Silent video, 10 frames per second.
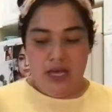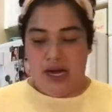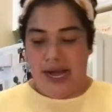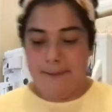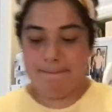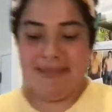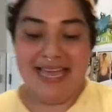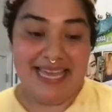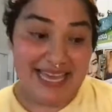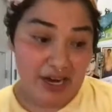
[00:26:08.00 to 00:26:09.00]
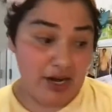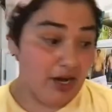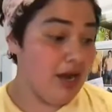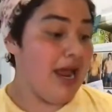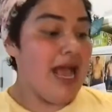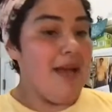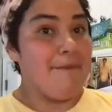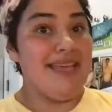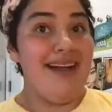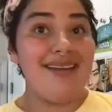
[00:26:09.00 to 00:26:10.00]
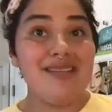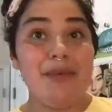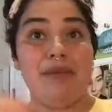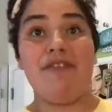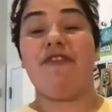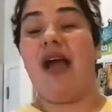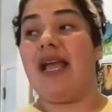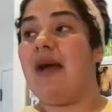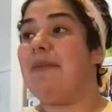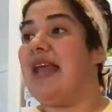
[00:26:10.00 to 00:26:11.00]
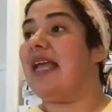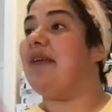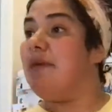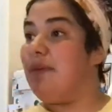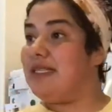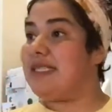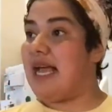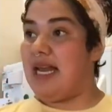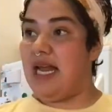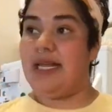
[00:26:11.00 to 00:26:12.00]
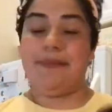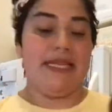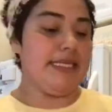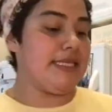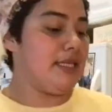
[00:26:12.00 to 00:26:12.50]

All right. Here, because I'm going to be frying up an egg. Give me 1 second, honey, please.